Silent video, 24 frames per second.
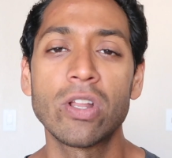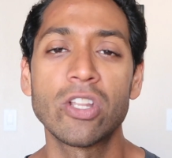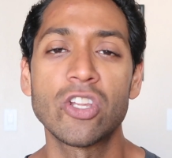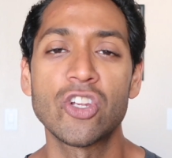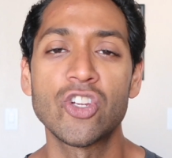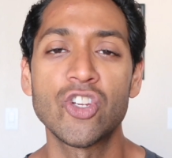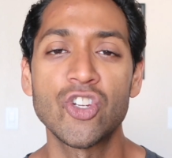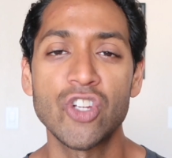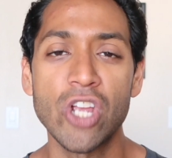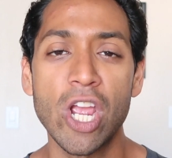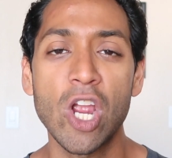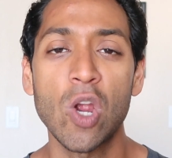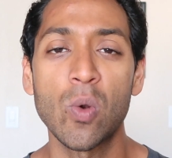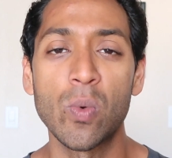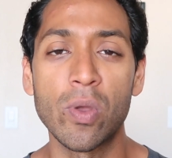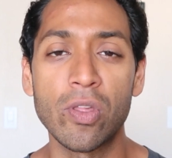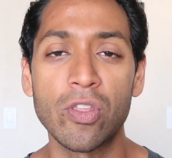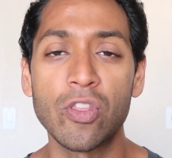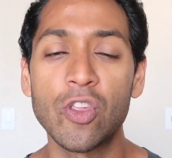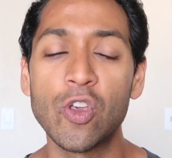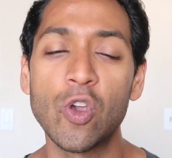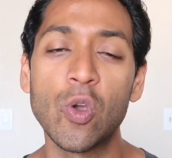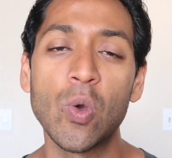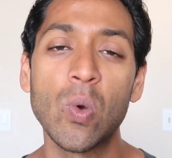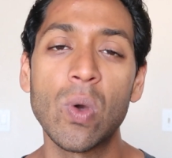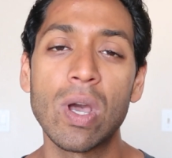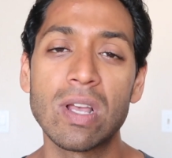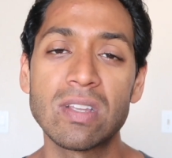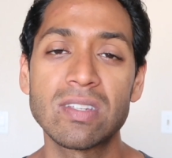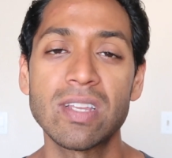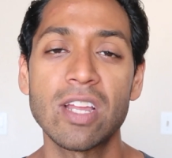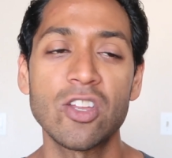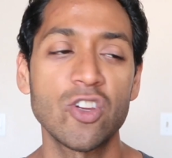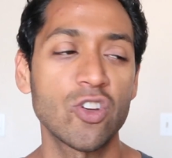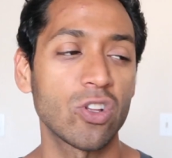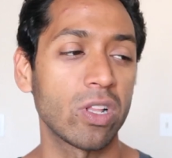to share with you
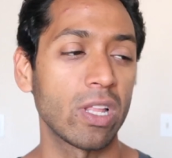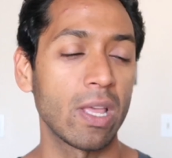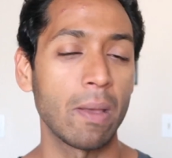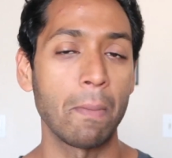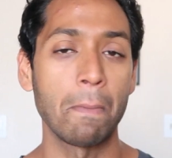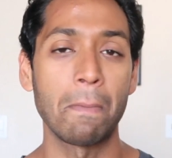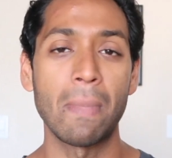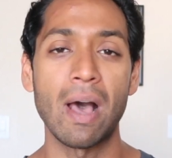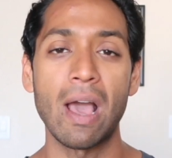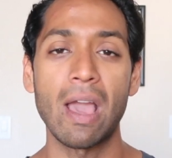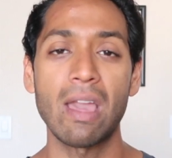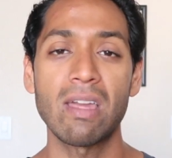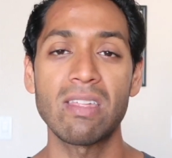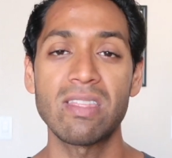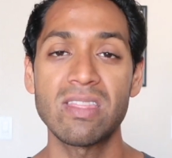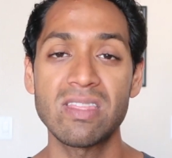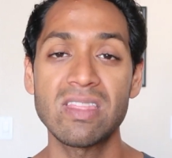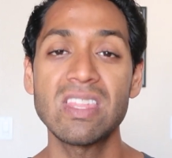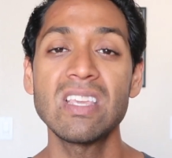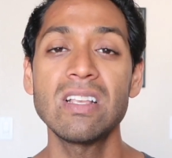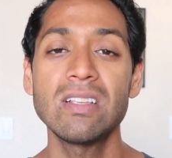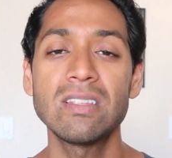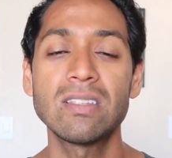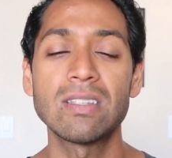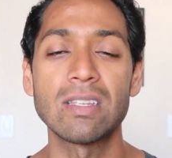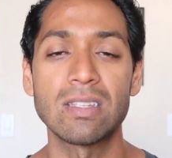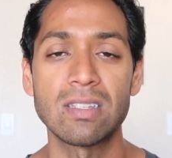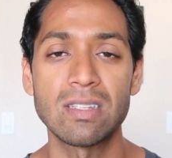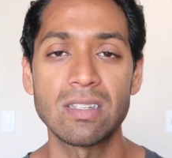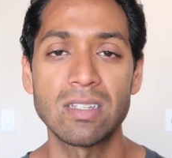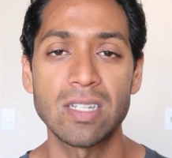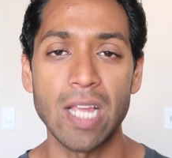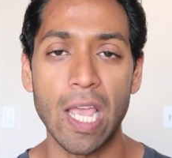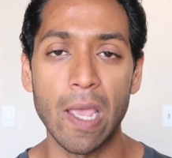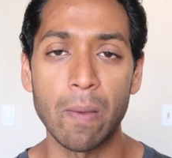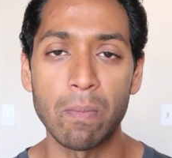essentially my thesis
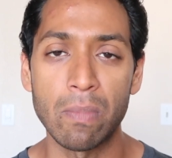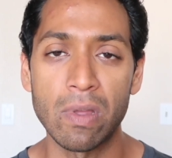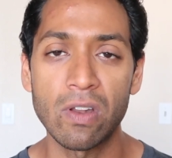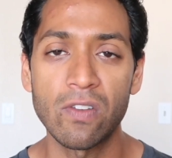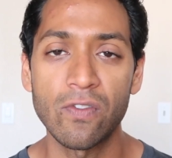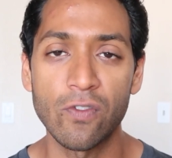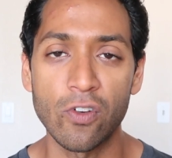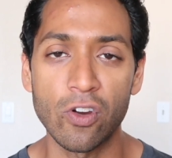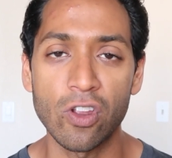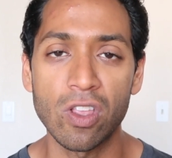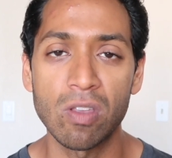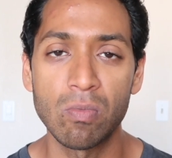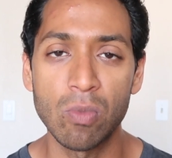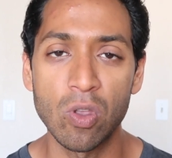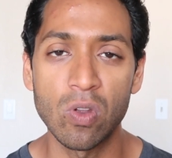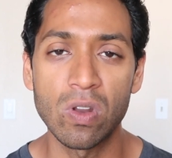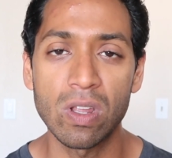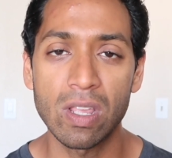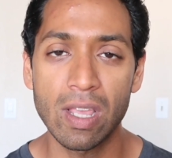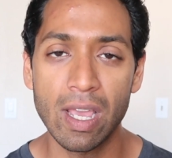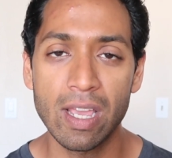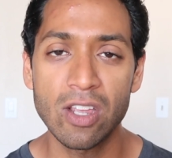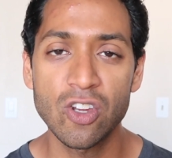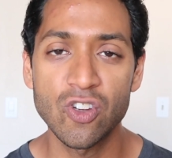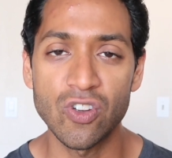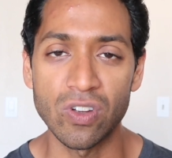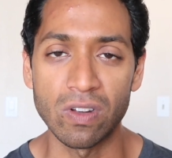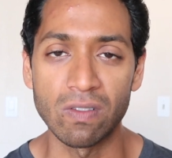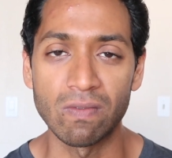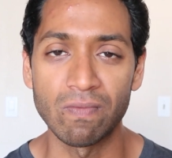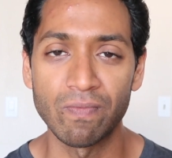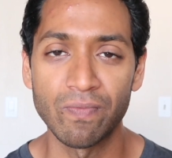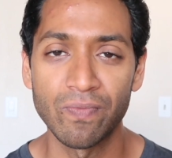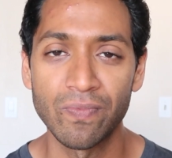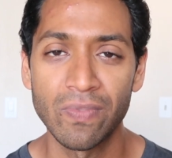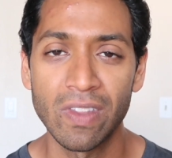statement for
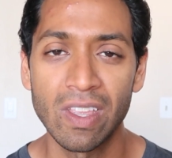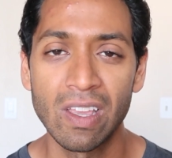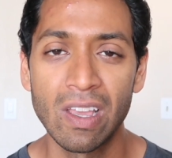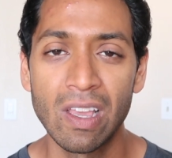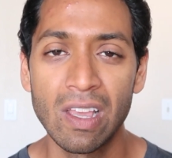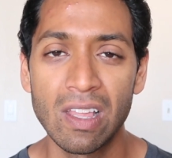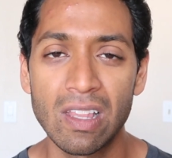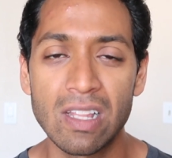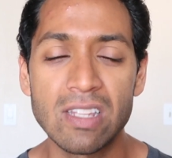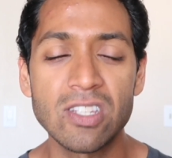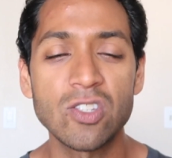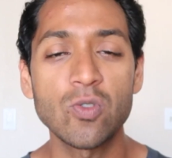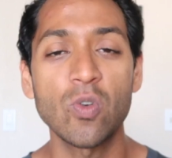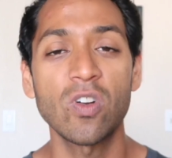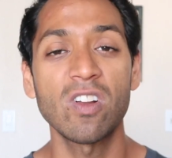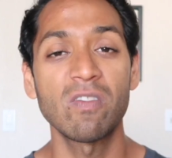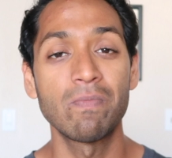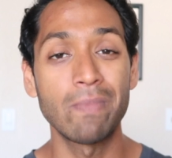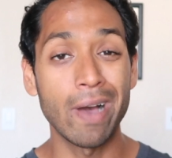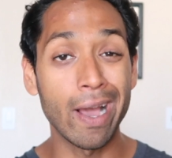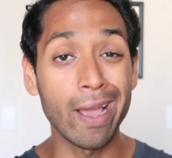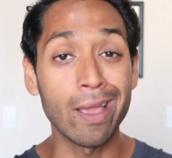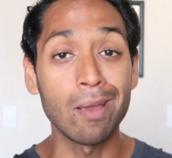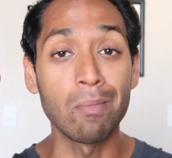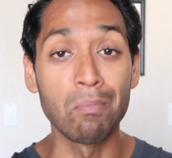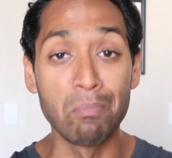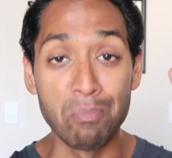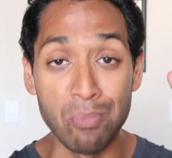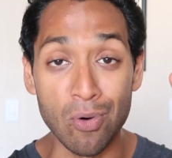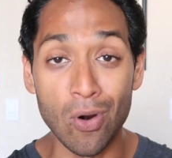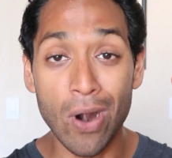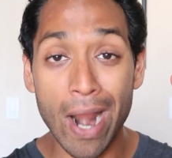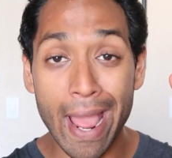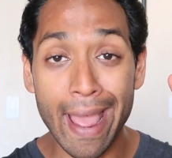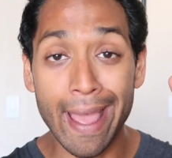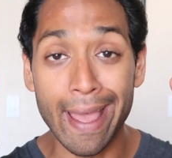communication. It's sort of my
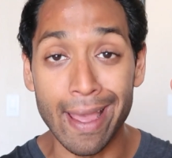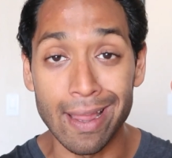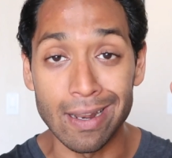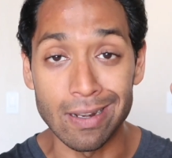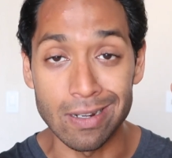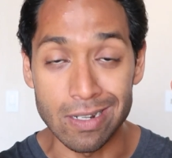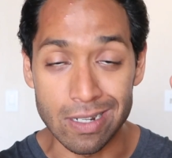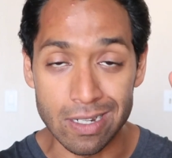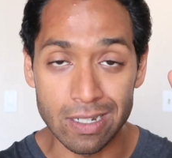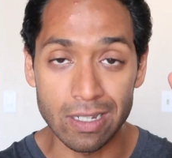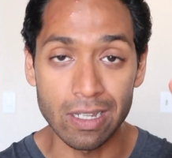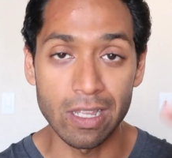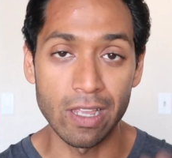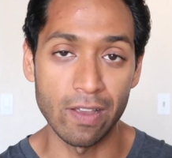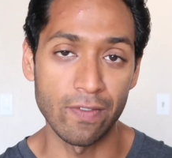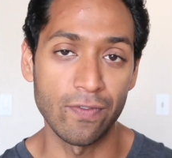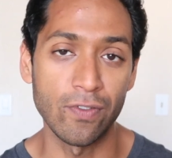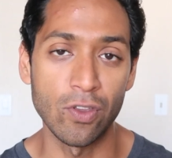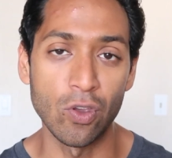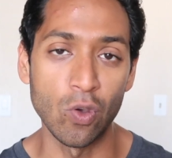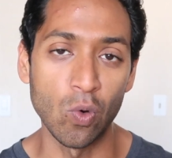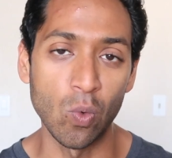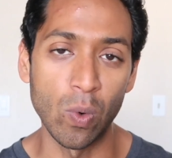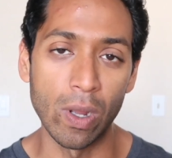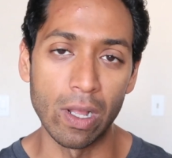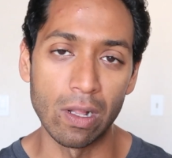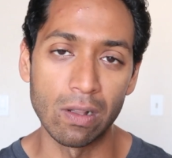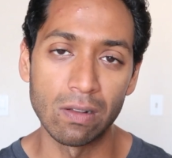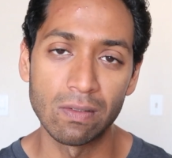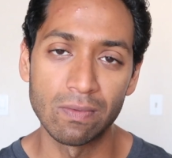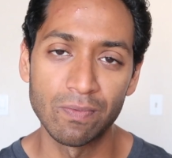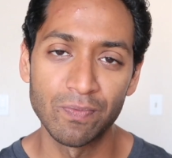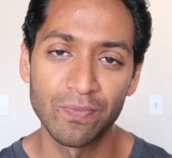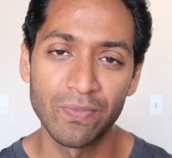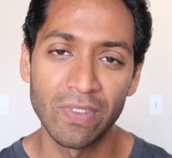brand, if you will.